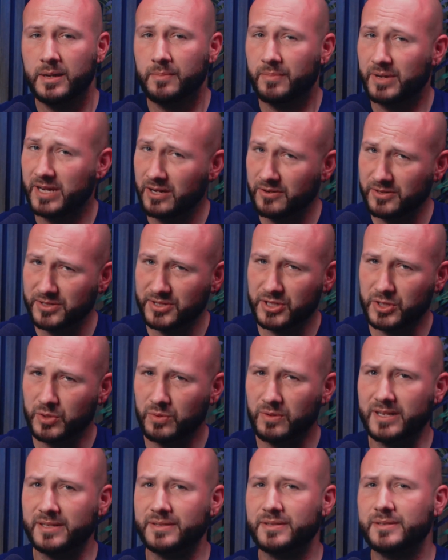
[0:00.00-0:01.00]
But here's the
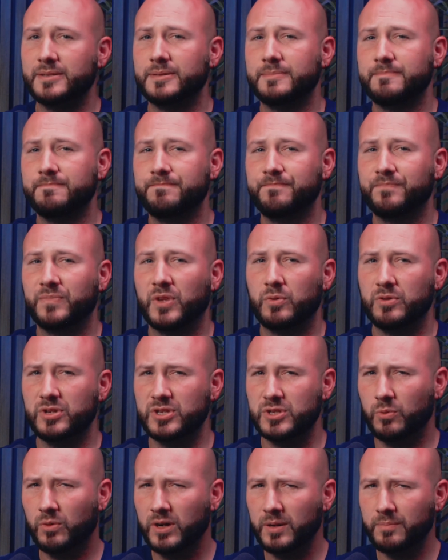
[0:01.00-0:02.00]
twist.
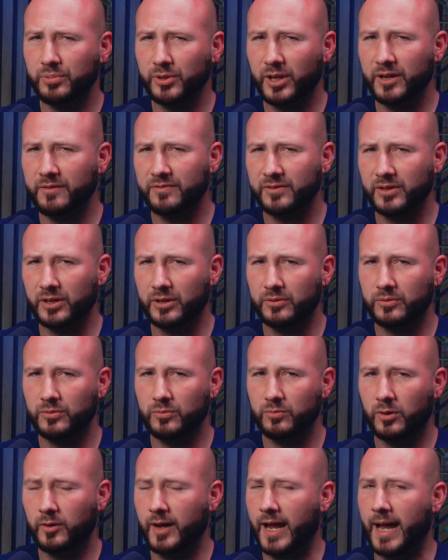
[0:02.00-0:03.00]
Restoring blood flow,
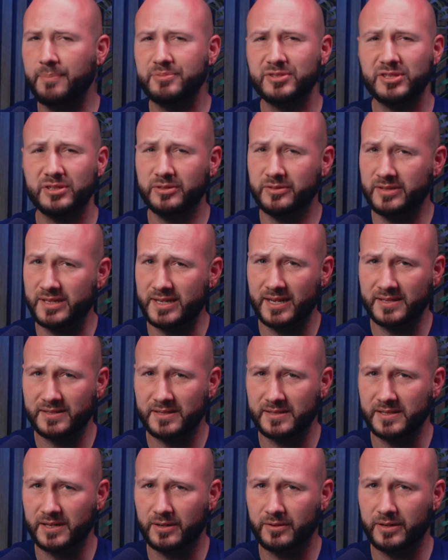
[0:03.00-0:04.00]
while absolutely
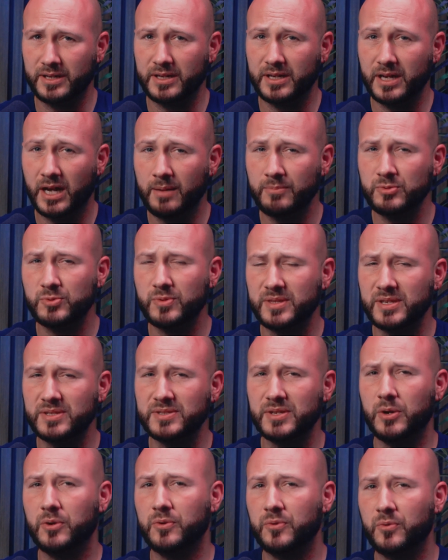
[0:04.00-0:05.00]
necessary, comes with
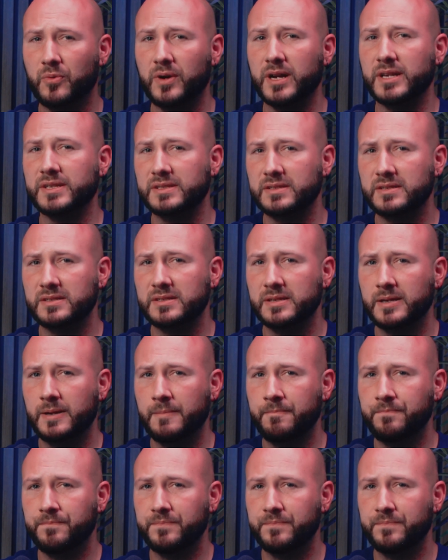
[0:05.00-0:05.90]
its own risks,